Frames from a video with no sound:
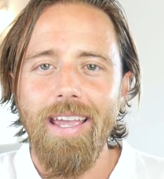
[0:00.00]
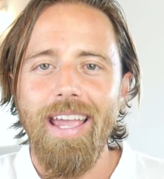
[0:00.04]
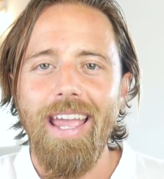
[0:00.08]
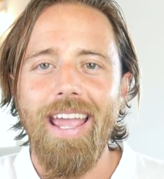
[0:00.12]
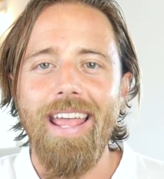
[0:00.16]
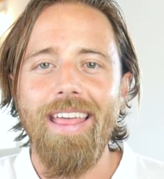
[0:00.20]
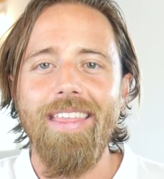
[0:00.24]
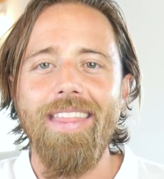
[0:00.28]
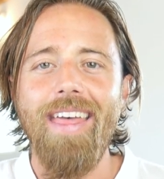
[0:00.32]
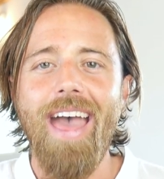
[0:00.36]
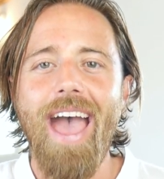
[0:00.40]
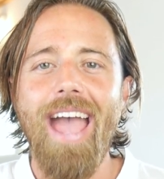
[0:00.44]

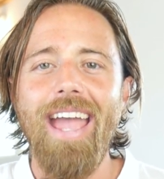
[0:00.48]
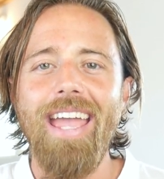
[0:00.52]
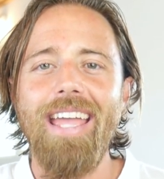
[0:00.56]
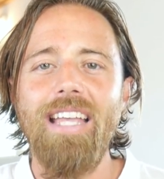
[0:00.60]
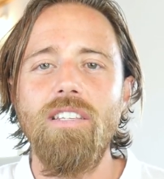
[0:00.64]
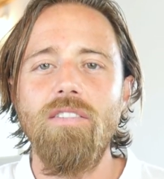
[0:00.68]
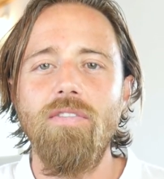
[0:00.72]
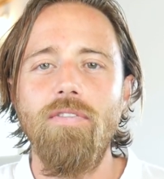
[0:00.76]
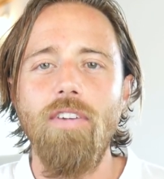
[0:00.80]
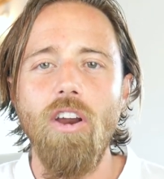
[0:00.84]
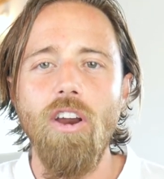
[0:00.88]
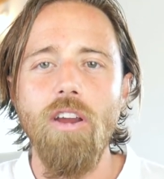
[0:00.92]
And that
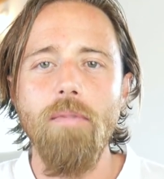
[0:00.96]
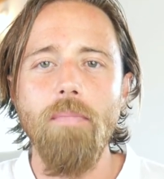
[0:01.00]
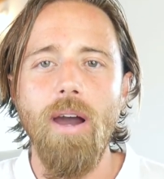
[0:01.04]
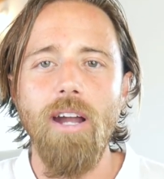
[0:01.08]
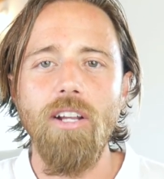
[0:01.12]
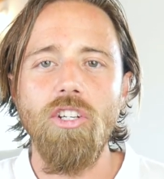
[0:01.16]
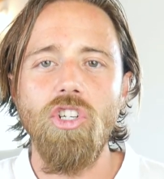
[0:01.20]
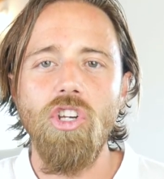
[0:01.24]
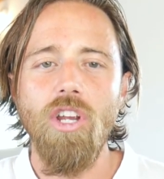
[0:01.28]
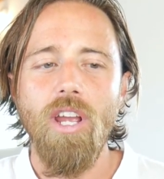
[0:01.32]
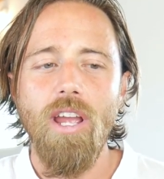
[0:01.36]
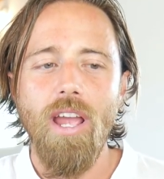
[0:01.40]
is very
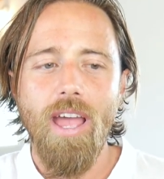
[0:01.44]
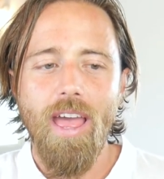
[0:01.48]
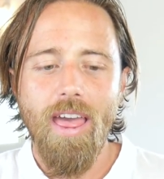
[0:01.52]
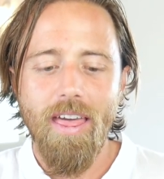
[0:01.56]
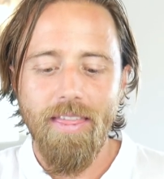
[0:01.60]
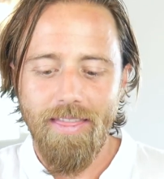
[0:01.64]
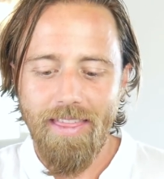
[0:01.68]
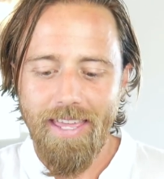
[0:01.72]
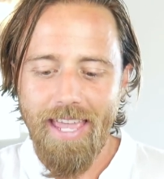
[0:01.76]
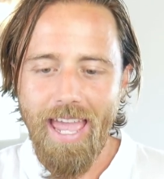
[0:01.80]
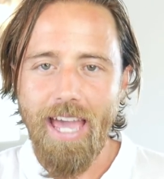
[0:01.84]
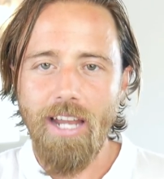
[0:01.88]
much
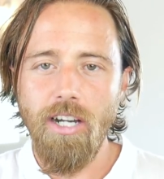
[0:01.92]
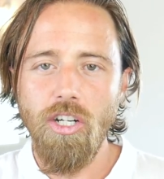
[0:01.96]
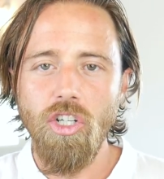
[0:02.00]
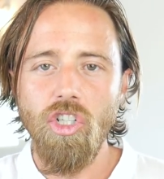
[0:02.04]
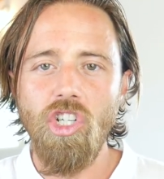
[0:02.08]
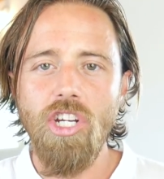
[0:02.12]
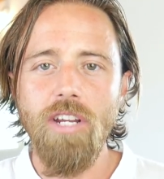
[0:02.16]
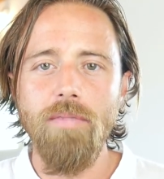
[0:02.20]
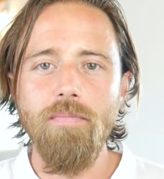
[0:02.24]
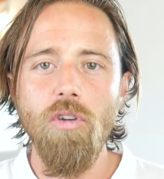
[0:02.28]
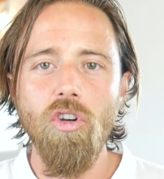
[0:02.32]
the energy